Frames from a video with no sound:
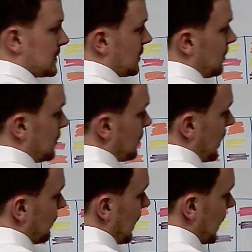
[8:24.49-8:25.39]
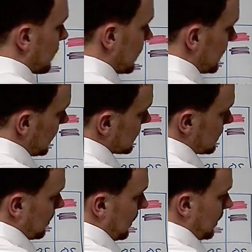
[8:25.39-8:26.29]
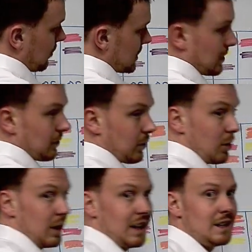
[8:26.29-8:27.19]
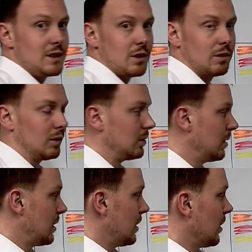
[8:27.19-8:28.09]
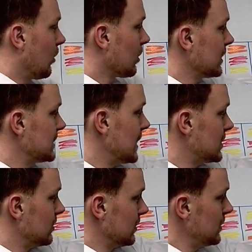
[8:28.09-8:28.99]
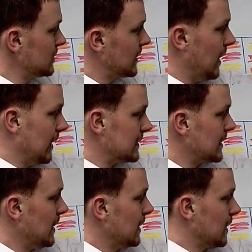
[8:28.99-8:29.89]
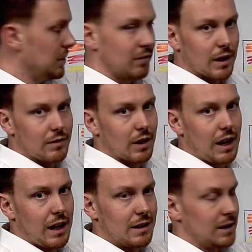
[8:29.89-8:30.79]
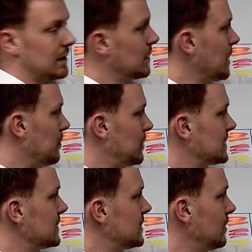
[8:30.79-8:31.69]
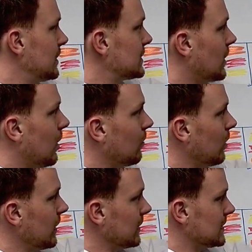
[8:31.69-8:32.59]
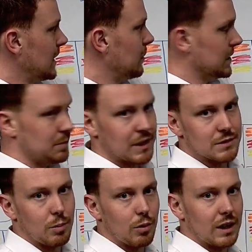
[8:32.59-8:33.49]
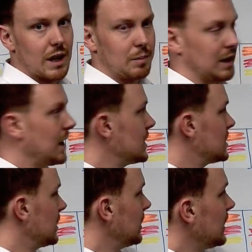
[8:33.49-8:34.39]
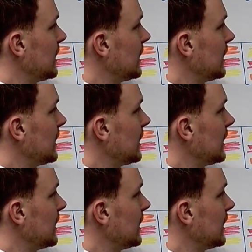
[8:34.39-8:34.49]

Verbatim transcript: So you do have an aggregate data store here, which for an internal organizational use case can be very, very handy. Think about business units all running the same expense reporting application.